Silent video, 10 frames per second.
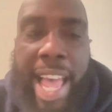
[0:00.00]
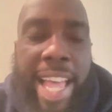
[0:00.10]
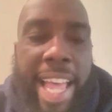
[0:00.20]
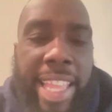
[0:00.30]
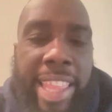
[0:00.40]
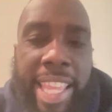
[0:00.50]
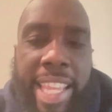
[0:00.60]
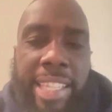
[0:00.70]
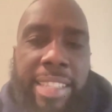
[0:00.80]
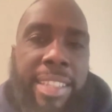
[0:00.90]
I, I,
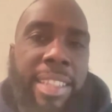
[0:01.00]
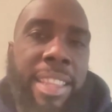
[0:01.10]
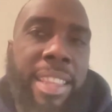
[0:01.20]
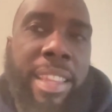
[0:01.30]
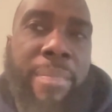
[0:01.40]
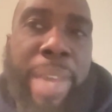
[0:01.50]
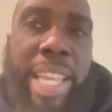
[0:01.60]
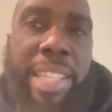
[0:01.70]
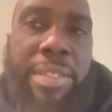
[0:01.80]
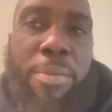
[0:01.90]
think the
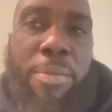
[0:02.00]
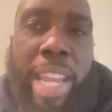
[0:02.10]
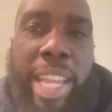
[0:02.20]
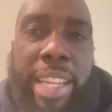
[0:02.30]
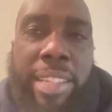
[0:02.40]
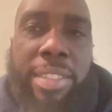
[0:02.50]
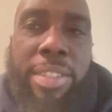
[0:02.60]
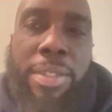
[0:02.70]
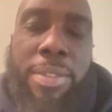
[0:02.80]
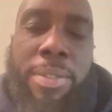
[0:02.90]
best way
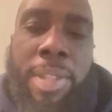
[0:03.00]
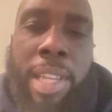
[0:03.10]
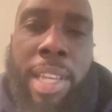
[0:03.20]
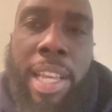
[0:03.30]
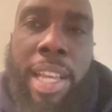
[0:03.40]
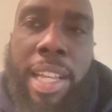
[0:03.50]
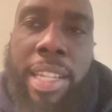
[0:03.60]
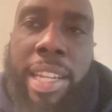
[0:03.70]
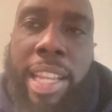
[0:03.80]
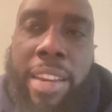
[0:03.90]
to uh,
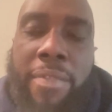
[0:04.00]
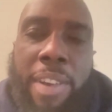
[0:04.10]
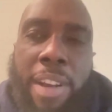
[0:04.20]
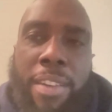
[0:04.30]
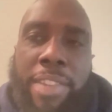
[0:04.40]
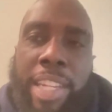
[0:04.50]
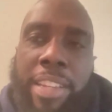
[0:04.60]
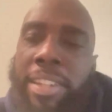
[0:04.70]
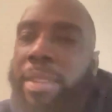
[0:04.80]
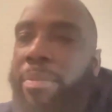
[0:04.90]
get involved in
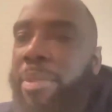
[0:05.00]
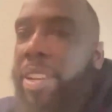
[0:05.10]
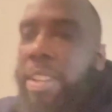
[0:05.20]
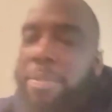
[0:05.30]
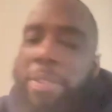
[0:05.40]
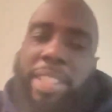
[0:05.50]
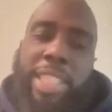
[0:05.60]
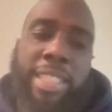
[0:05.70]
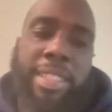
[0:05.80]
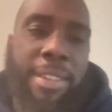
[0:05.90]
your community if we're
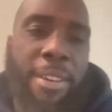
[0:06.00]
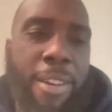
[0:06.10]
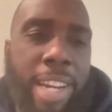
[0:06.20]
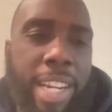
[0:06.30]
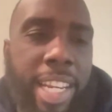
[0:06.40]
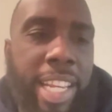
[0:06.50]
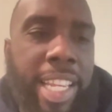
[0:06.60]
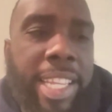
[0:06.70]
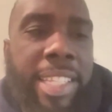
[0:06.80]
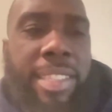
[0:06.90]
just starting
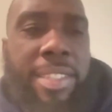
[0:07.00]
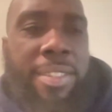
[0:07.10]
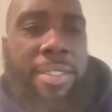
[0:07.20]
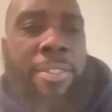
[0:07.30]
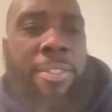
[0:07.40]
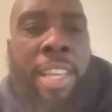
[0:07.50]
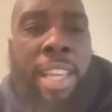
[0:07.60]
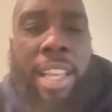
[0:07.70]
is to